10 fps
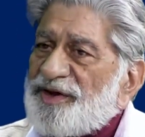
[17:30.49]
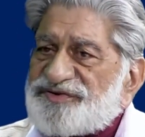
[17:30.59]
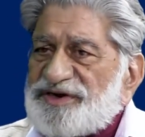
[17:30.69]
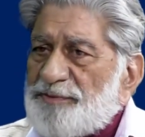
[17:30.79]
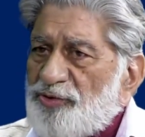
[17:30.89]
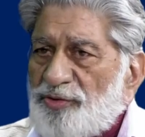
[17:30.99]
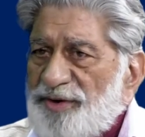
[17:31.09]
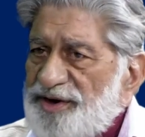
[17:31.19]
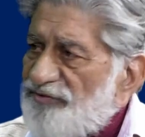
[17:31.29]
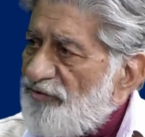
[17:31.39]
Singapore,
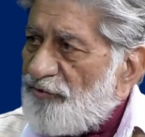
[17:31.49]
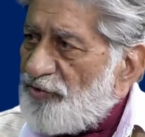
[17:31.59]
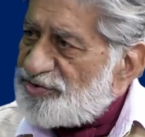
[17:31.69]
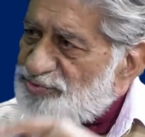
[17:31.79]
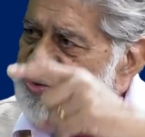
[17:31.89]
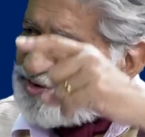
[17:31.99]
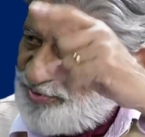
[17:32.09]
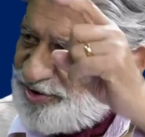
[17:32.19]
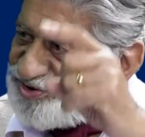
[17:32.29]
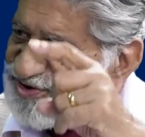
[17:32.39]
by the way, follows mostly
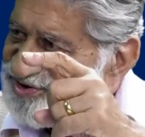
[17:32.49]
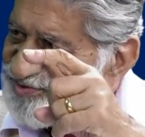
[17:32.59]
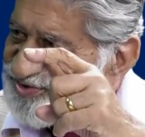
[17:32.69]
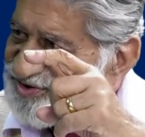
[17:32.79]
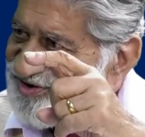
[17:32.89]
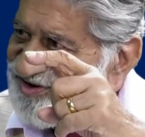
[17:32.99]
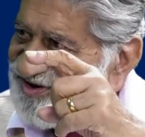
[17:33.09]
British systems.